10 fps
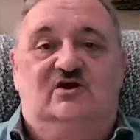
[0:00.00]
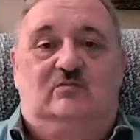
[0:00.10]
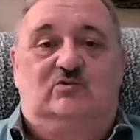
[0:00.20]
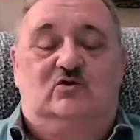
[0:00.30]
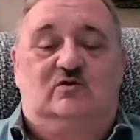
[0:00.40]

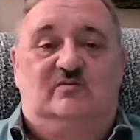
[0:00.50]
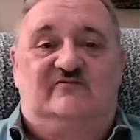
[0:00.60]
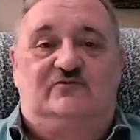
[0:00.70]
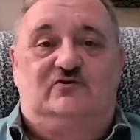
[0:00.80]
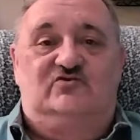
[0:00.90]
I'm going to
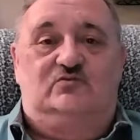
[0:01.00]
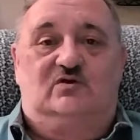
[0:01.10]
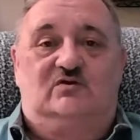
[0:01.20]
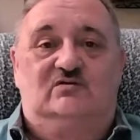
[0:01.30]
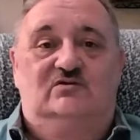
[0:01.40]
my first
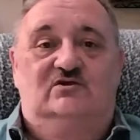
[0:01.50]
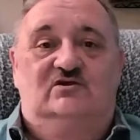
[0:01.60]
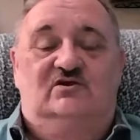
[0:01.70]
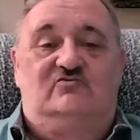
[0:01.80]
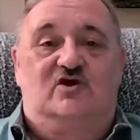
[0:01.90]
one
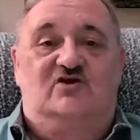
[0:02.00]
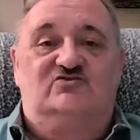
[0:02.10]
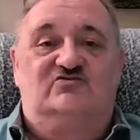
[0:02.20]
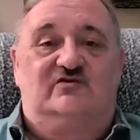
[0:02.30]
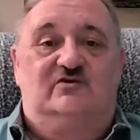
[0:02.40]
in
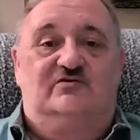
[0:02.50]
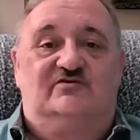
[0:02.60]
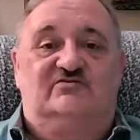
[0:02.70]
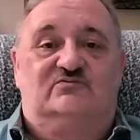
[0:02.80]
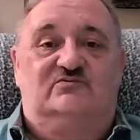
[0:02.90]
Rogersville
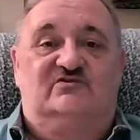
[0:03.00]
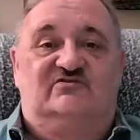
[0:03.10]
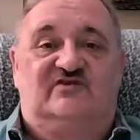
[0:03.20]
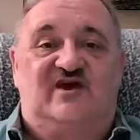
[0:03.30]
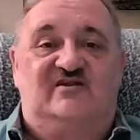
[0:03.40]

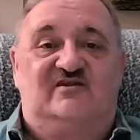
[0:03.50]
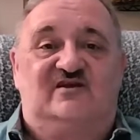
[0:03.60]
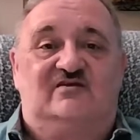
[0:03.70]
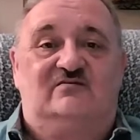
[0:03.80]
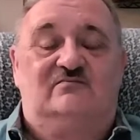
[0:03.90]
this
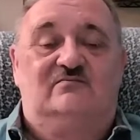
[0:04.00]
Saturday.